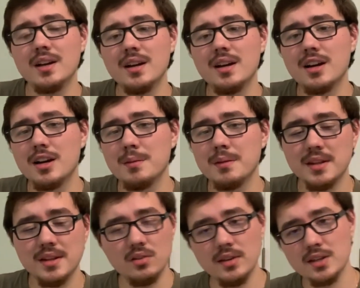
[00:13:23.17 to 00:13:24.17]

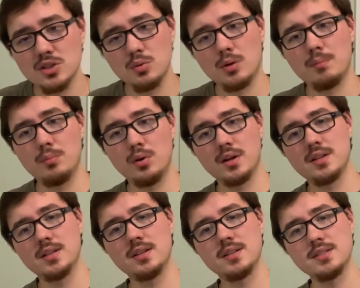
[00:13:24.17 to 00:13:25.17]
And the link to our book,
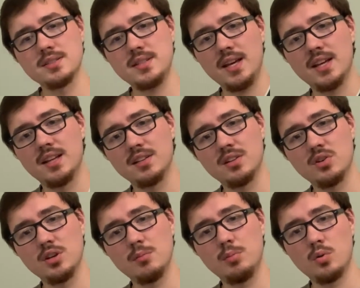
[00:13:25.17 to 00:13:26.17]
Stand, The
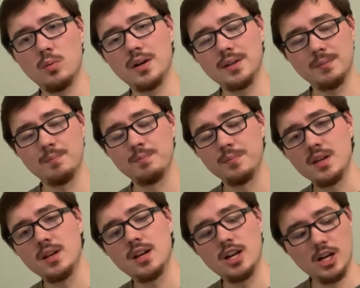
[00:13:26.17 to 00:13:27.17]
Hooded Book 1.
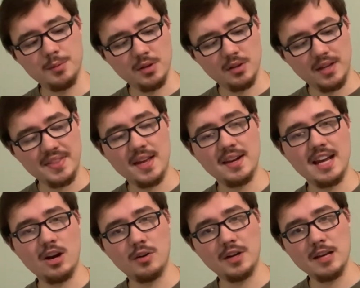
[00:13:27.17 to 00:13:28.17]
You can get that
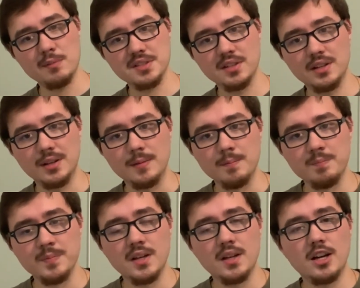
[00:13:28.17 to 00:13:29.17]
now on Amazon.
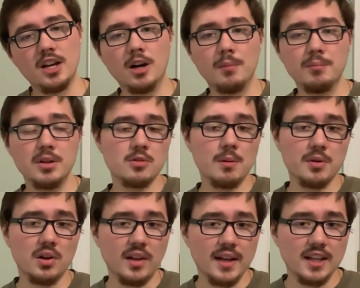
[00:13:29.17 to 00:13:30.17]
Please remember
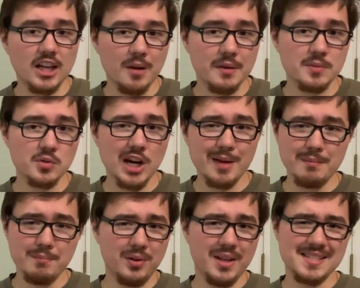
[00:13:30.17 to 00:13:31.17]
to like, comment, subscribe,
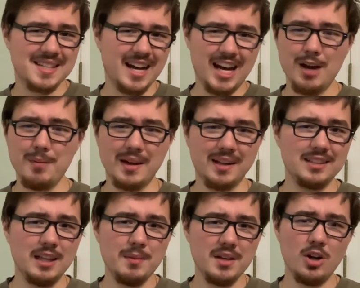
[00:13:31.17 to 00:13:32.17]
and please comment.
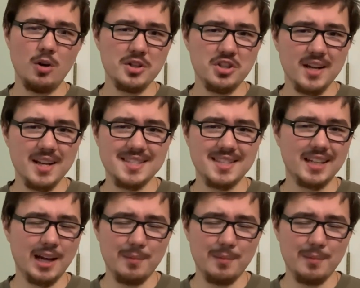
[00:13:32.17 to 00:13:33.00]
Let me know what you guys think.